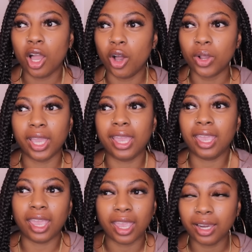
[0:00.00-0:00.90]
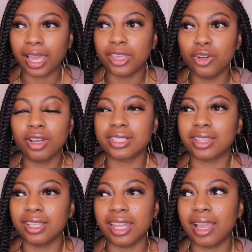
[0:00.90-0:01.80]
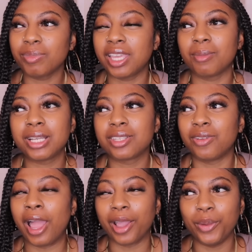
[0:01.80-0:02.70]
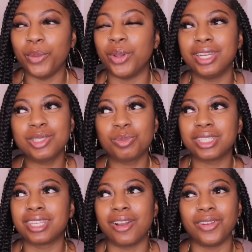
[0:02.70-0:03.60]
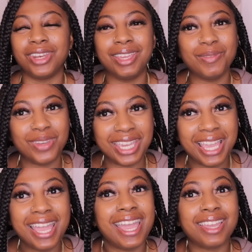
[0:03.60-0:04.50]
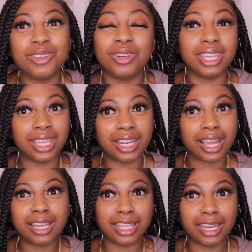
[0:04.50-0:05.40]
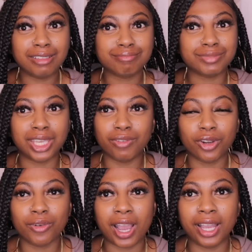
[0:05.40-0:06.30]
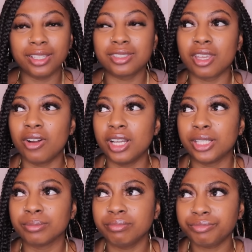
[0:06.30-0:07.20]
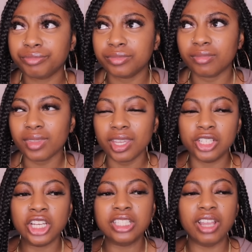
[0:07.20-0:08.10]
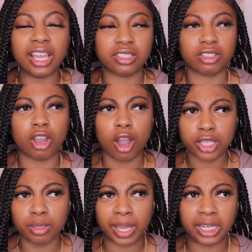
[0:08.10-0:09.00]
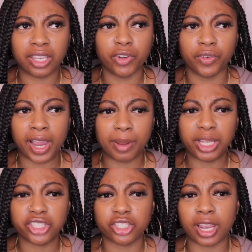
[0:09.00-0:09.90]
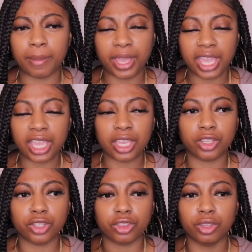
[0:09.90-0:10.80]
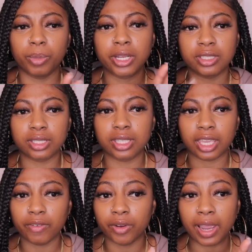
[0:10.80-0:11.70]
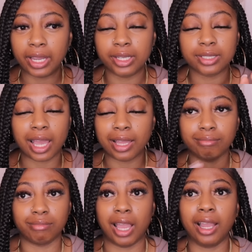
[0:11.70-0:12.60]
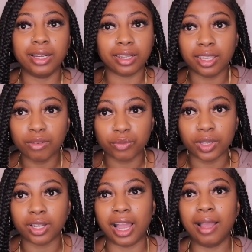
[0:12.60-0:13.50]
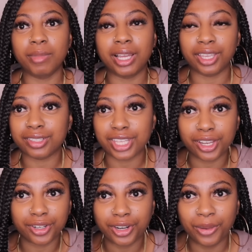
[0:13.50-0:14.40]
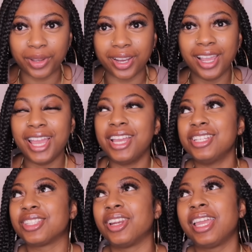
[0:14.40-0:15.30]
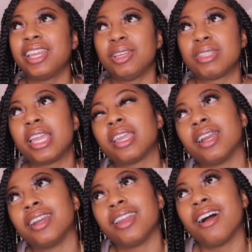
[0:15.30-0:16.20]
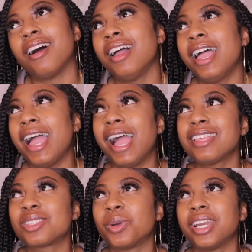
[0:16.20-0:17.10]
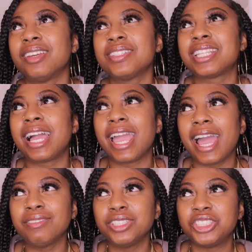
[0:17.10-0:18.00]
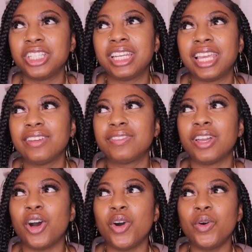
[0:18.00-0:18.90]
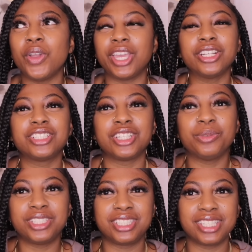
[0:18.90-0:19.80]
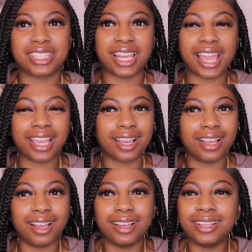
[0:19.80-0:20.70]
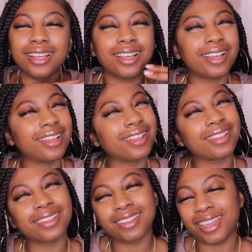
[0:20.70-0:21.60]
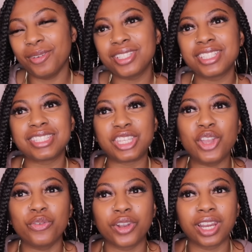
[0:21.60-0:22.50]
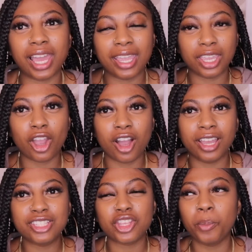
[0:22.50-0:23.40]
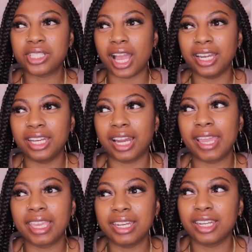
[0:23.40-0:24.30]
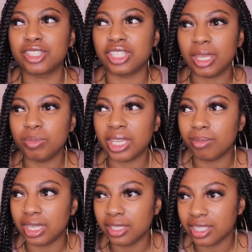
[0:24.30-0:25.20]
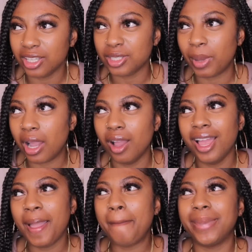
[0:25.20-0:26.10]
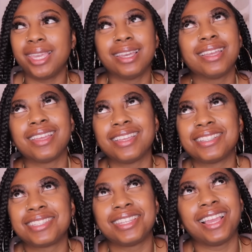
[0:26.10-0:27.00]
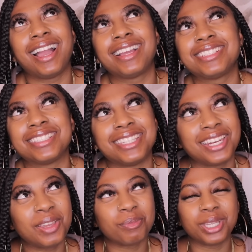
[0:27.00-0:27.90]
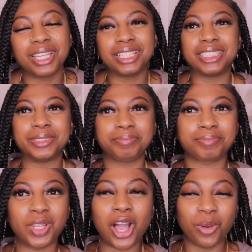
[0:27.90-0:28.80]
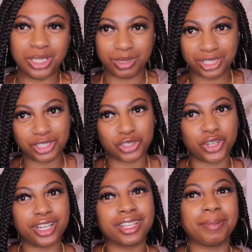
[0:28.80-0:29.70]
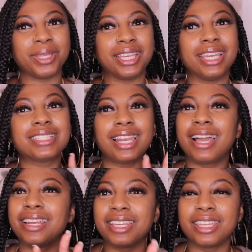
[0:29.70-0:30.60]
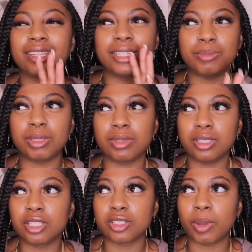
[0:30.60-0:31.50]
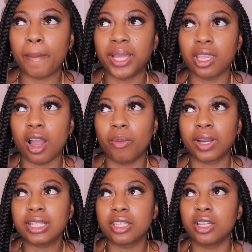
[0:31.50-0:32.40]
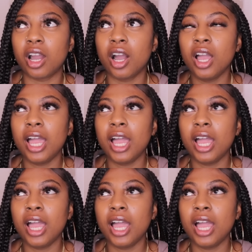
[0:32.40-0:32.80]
okay. And like, you know, because at the end of the day, I'm thinking to myself like, ooh, and this bitch gonna need me. And you did. And I didn't give her a ride. So, she had to call somebody to give her a ride. My sister had paid the person to give her a ride because I didn't give a fuck. I'm not taking her nowhere. So they ended up taking her, y'all. I swear, it was like after she left, the whole energy was just like, it was just different. Like, y'all, it's so much I didn't like get into deep details about because I just didn't. But y'all can watch my sister's story. But it's a lot I didn't get into deep details about. But y'all, when I tell y'all,